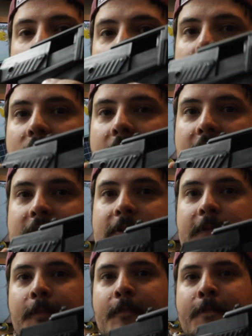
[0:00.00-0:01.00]
Problem
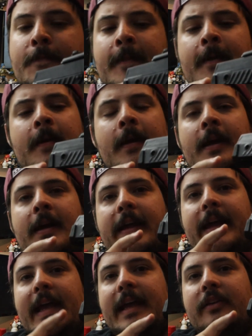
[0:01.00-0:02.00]
is,
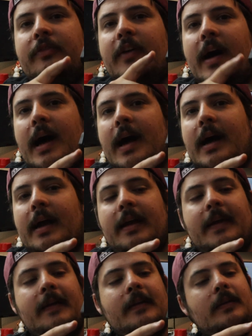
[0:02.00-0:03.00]
if
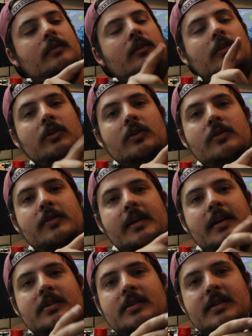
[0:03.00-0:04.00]
I glue
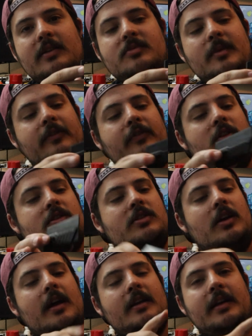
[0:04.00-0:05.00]
this, because that was my
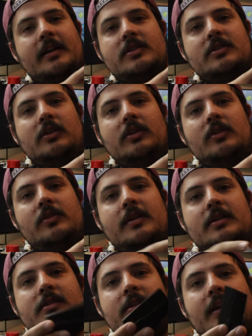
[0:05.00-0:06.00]
first thought, that I could just glue
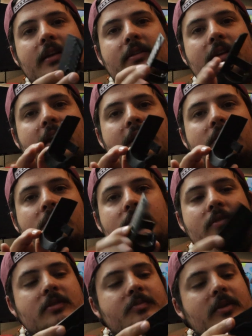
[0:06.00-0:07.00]
this thing together,
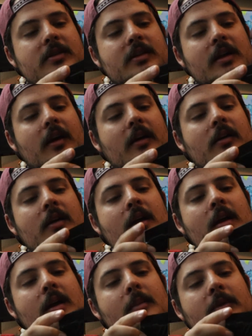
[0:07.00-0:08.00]
glue this piece to here.
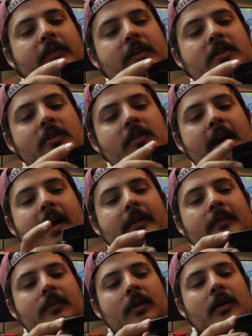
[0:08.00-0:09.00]
But if I do
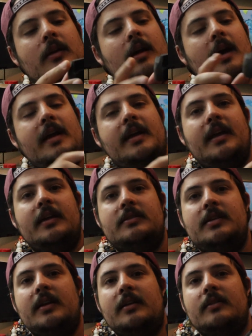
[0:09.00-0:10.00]
that, I
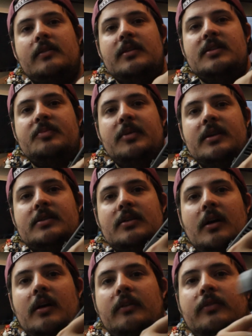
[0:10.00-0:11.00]
can't take this piece
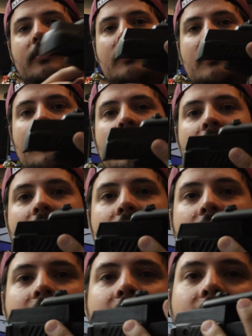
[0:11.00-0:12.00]
off.
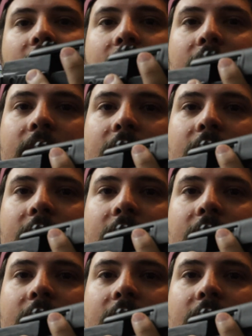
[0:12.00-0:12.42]
I can,